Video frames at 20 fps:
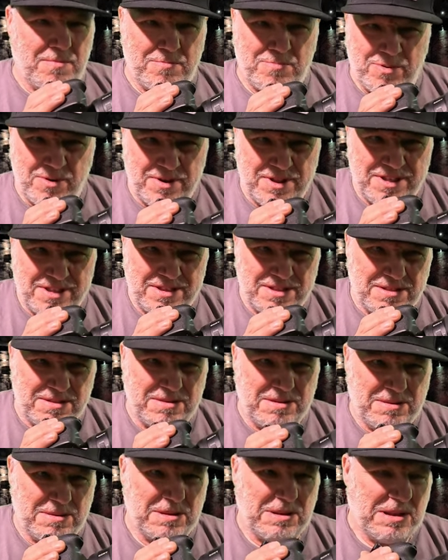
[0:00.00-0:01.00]
Pretty
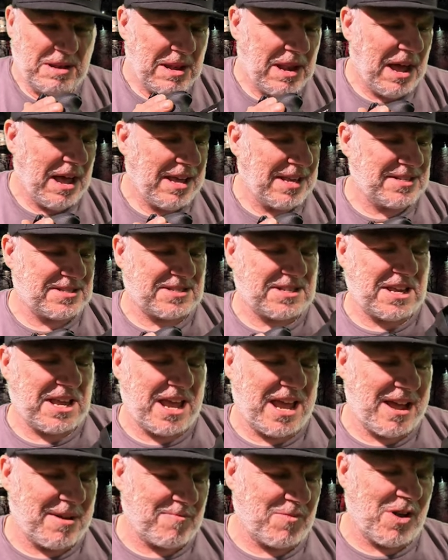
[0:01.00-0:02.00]
nice
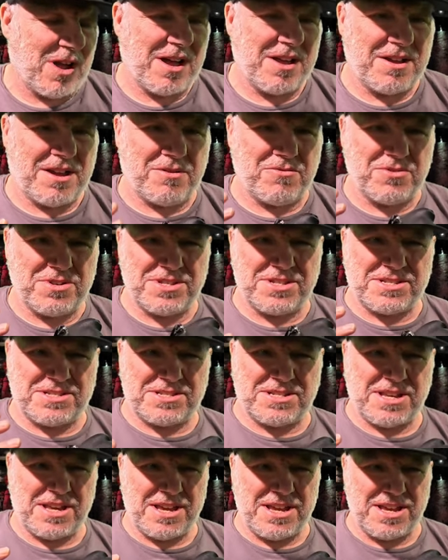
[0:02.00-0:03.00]
camera. I wouldn't
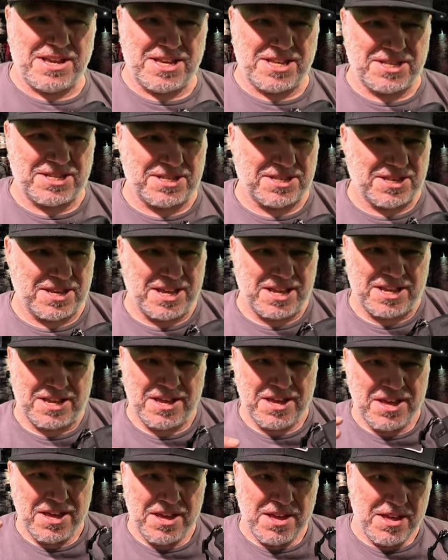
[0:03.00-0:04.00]
say it's like
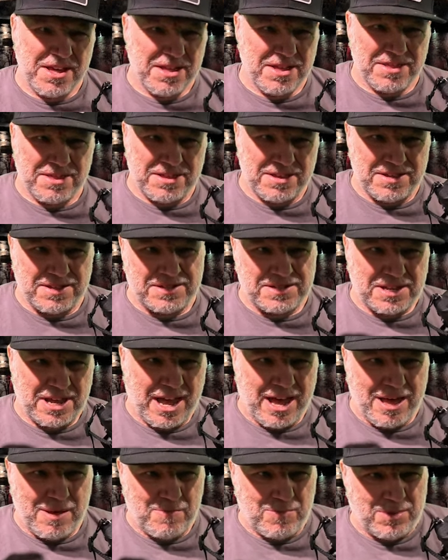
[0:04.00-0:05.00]
the
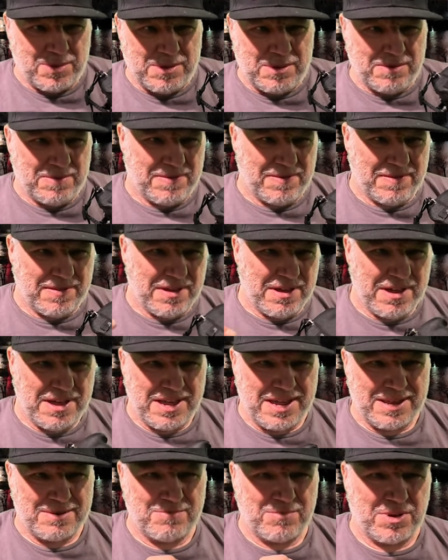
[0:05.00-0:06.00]
top of the
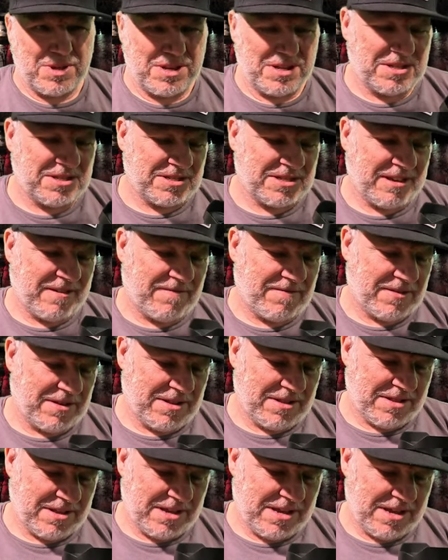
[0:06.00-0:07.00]
line, but it's
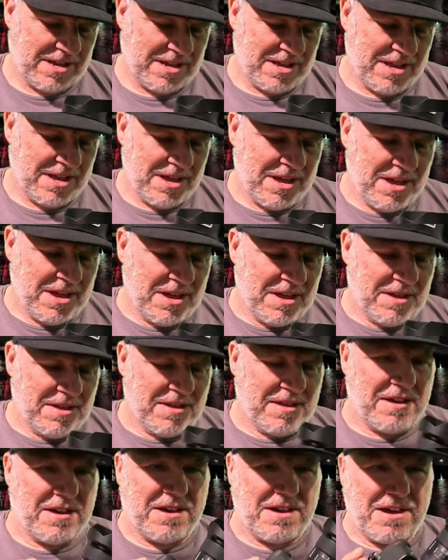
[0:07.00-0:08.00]
definitely
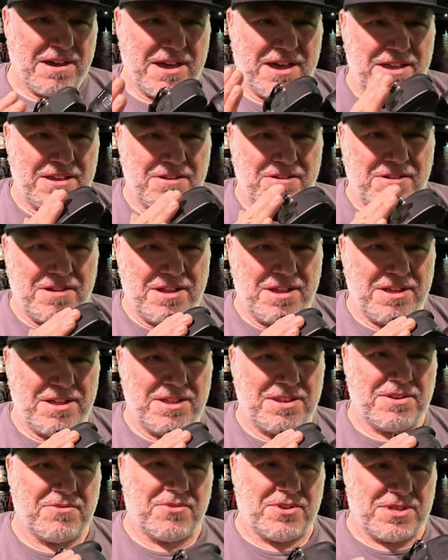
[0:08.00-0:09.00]
a higher
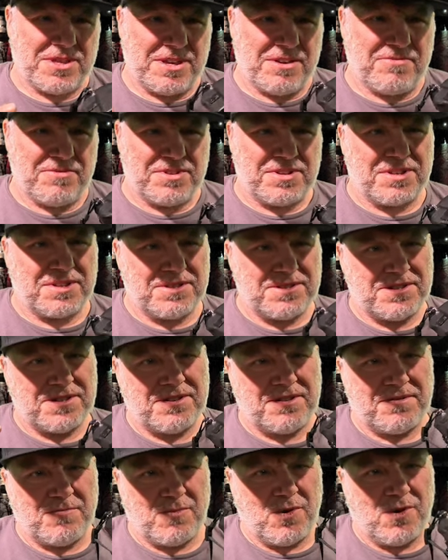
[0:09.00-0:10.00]
end, what they would
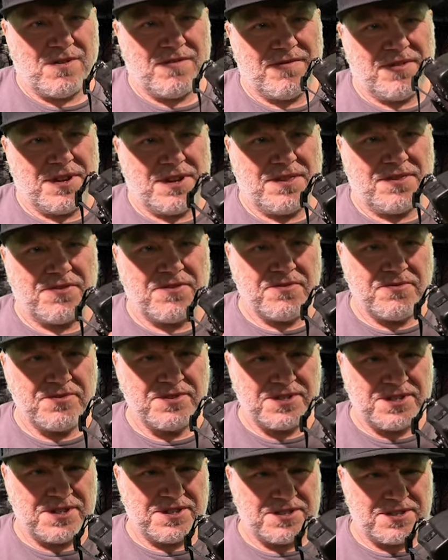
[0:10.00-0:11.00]
consider more of an
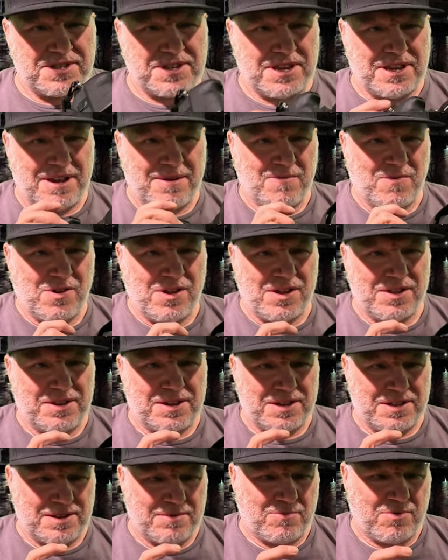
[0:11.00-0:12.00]
enthusiast camera,
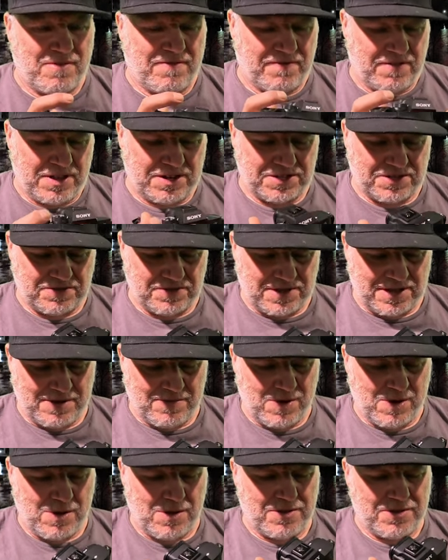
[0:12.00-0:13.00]
not a professional
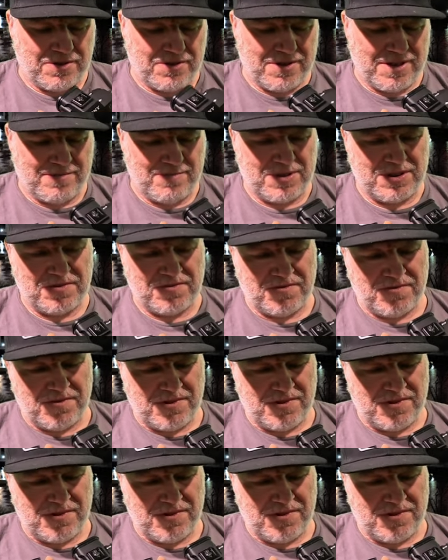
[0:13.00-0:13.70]
camera. Although I've been